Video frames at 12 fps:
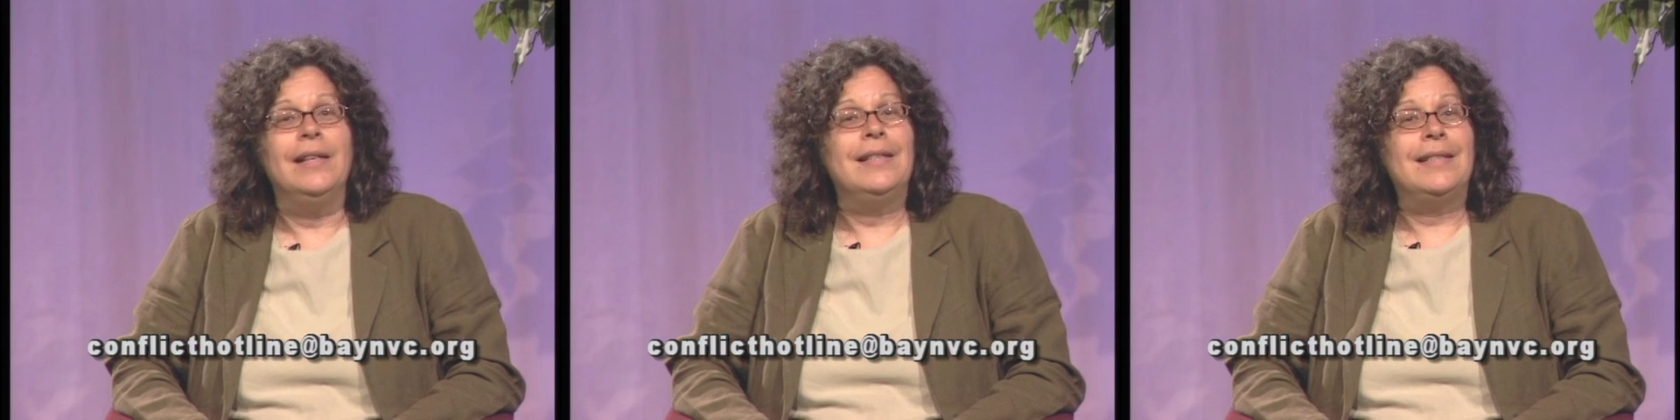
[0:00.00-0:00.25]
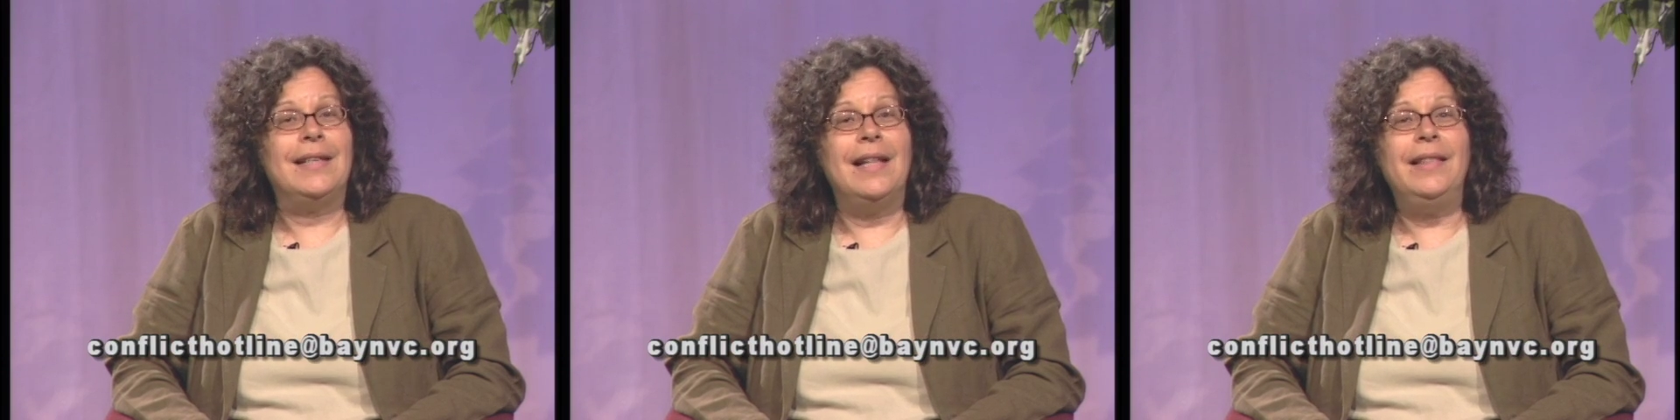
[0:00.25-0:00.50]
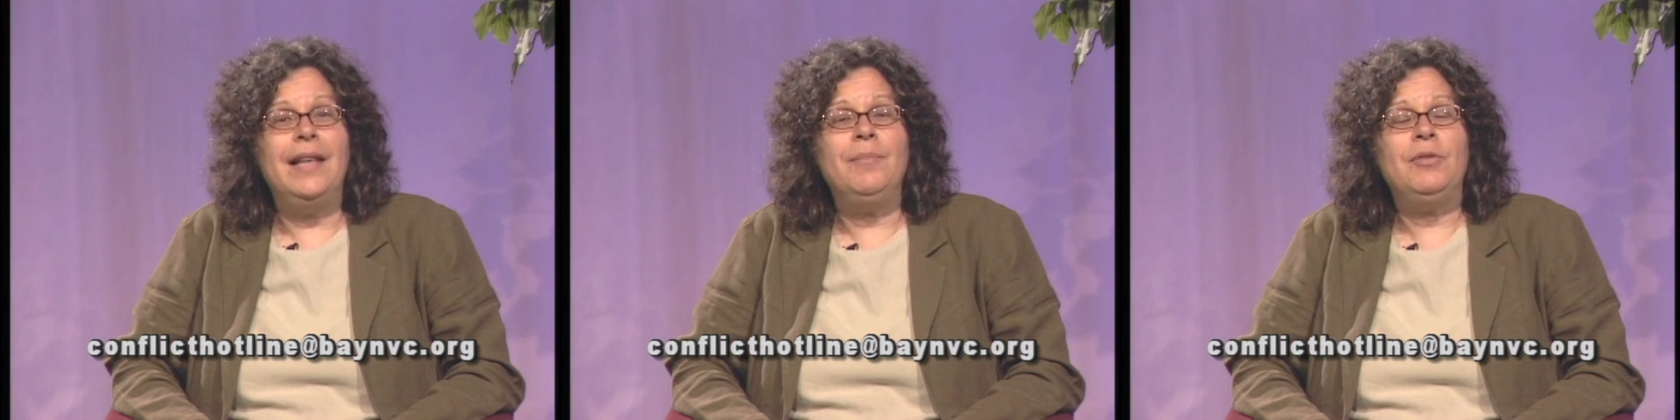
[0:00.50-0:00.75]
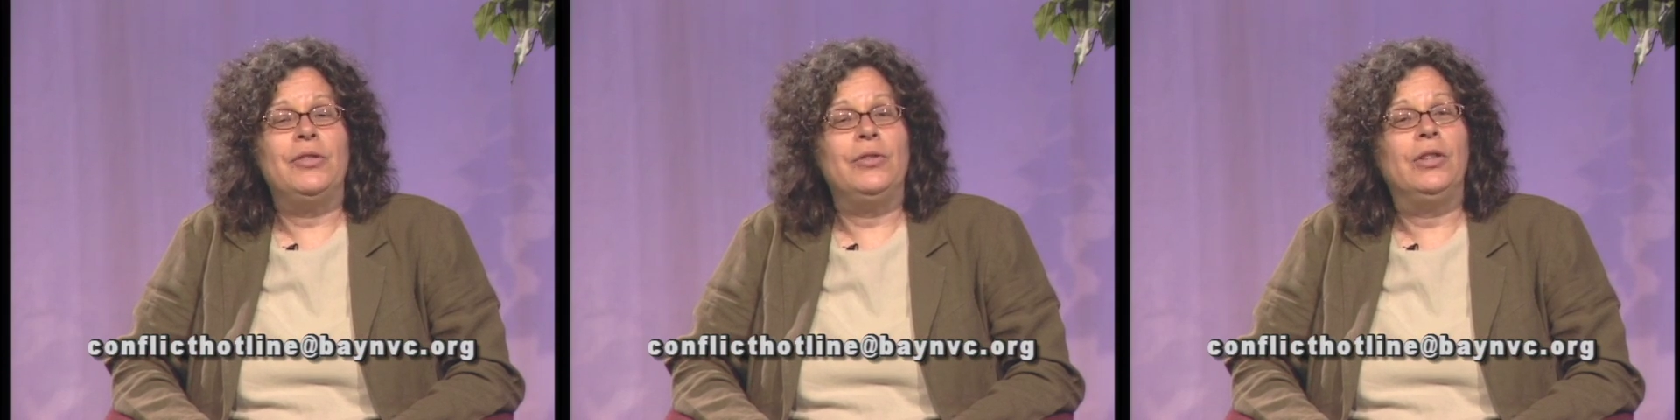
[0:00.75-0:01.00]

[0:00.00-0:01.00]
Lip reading: Send them to